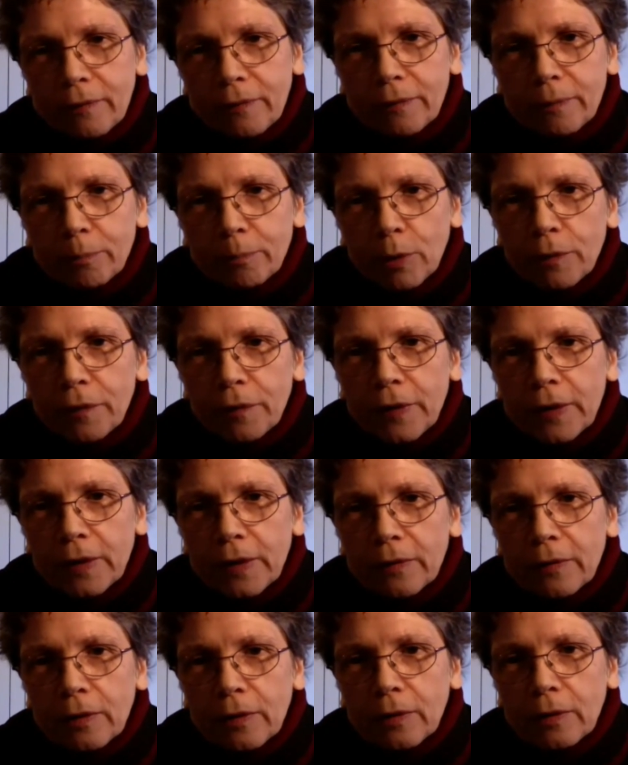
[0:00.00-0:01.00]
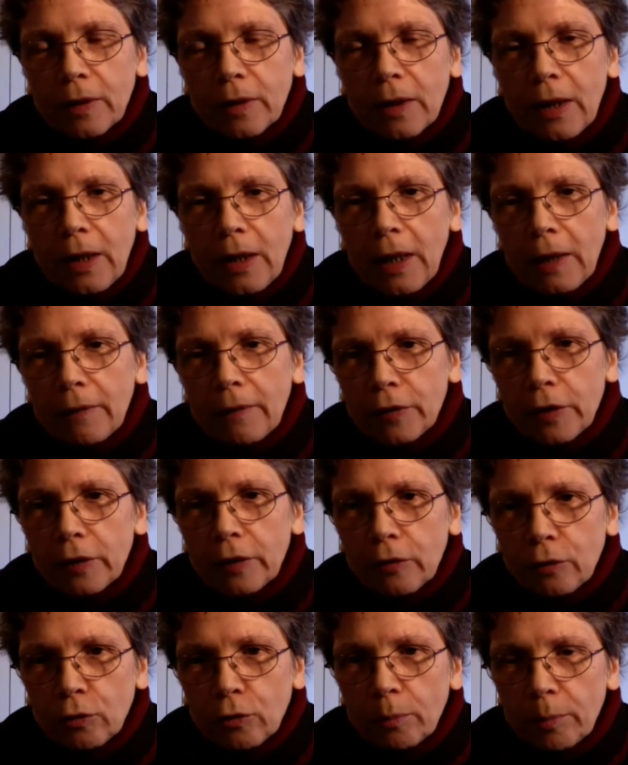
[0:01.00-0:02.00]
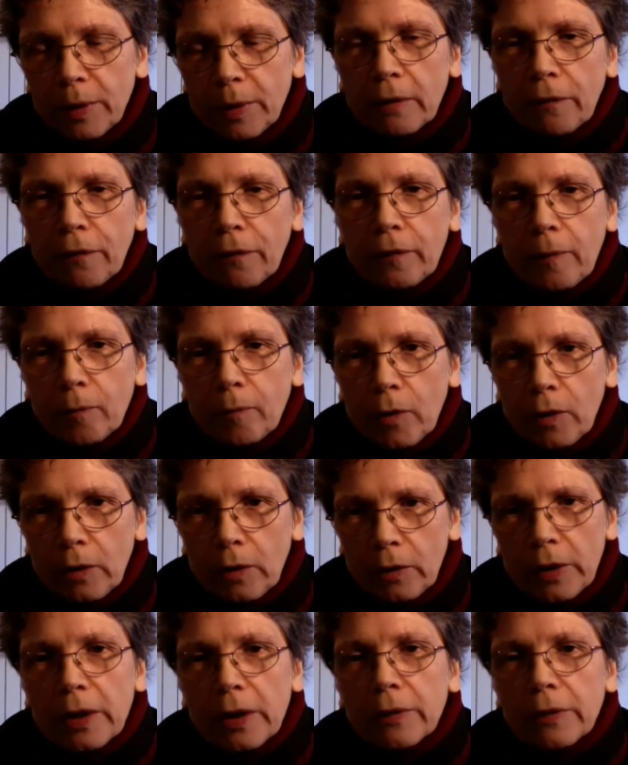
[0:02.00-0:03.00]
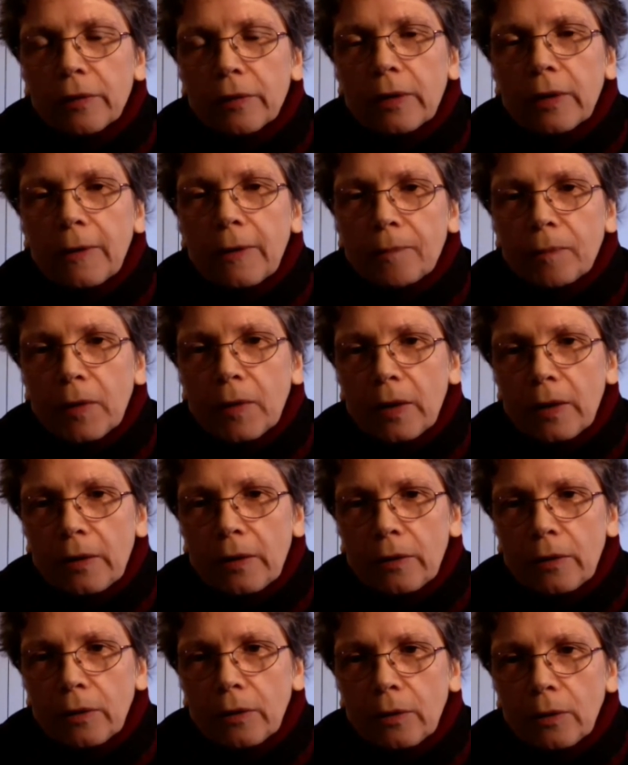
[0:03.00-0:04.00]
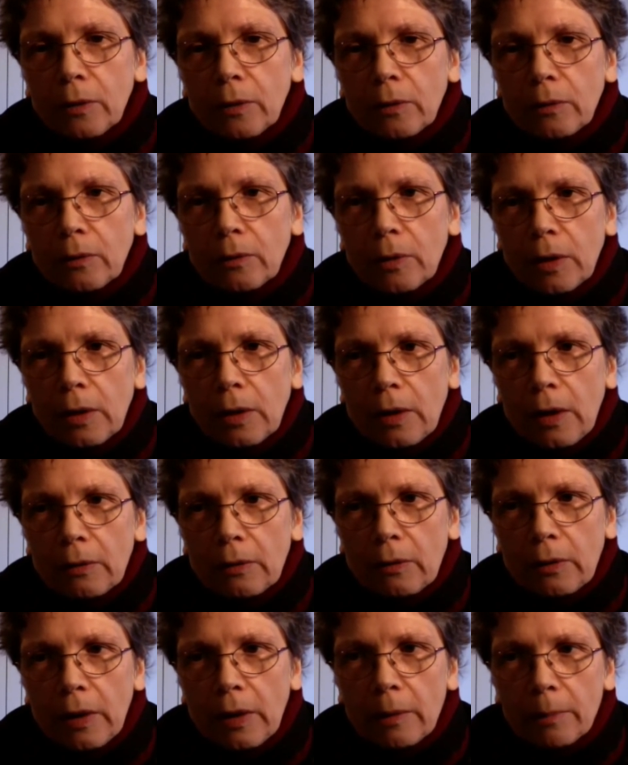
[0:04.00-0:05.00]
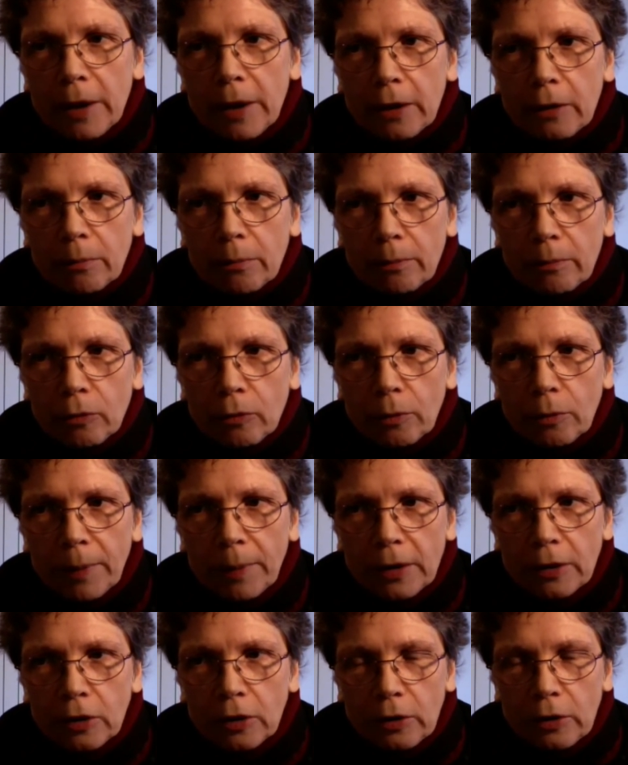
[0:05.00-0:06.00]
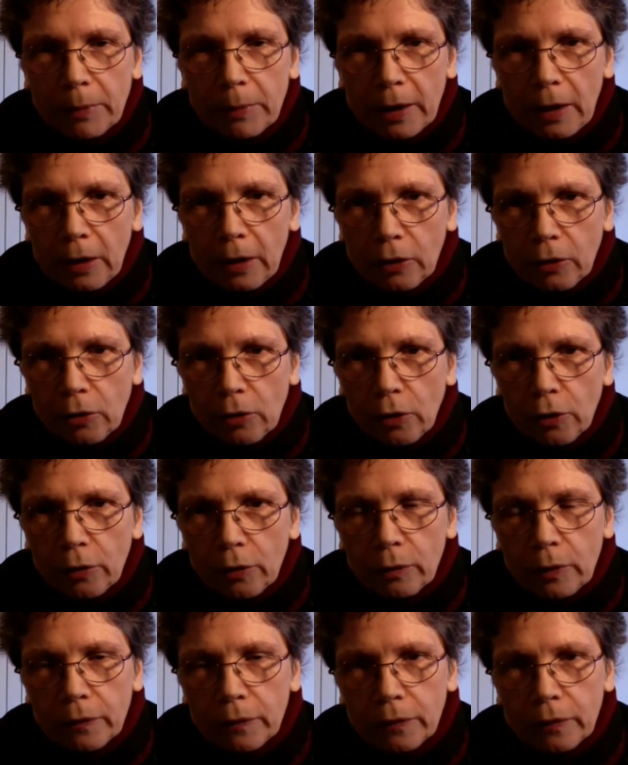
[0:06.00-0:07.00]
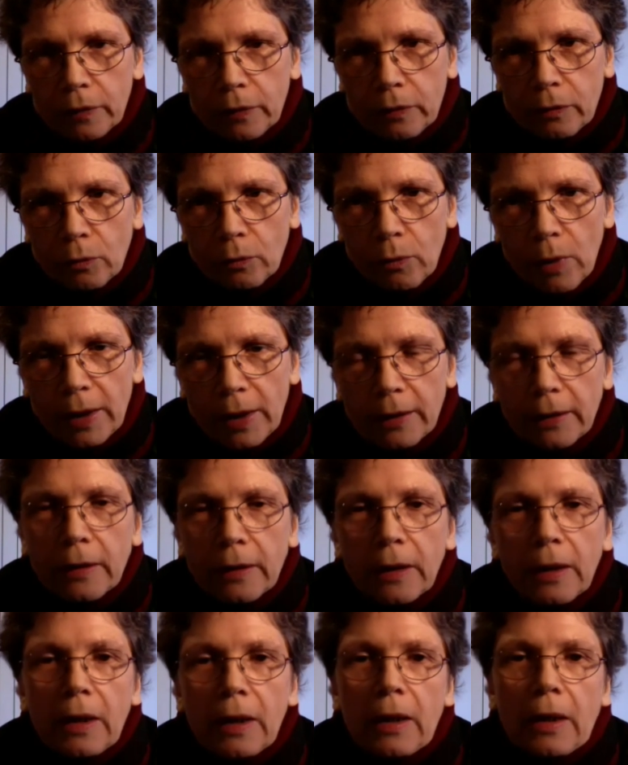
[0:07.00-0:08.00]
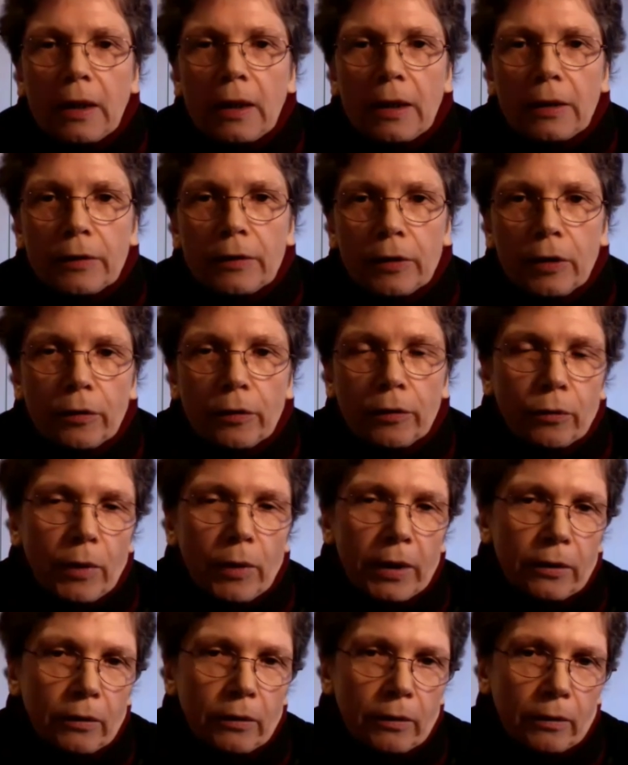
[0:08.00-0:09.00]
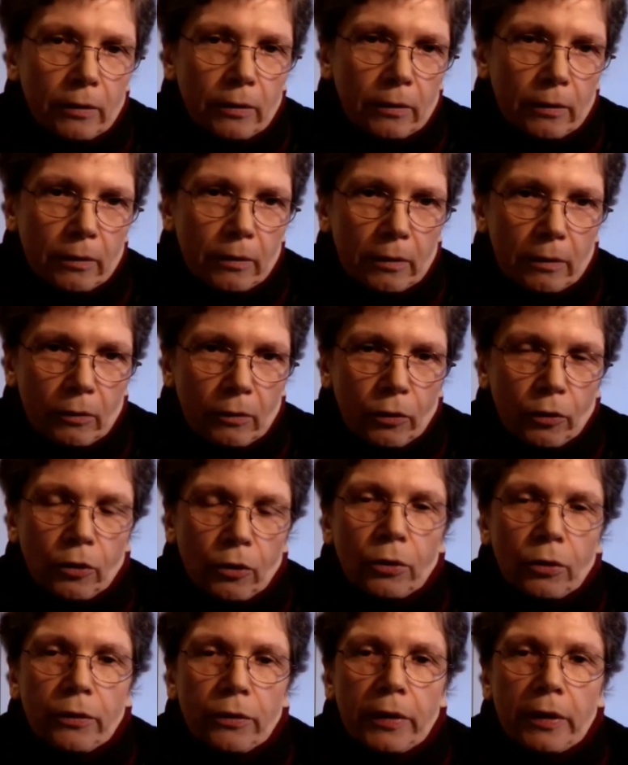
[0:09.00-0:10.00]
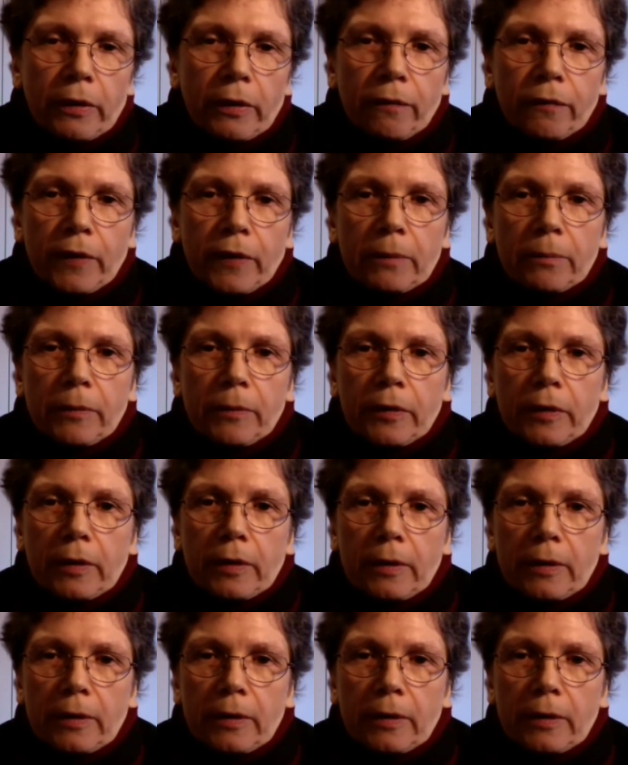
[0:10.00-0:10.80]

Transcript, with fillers: both things. So I have these two big waves. So I make the Pêche Miraculeuse with one, and the other one to cross these films.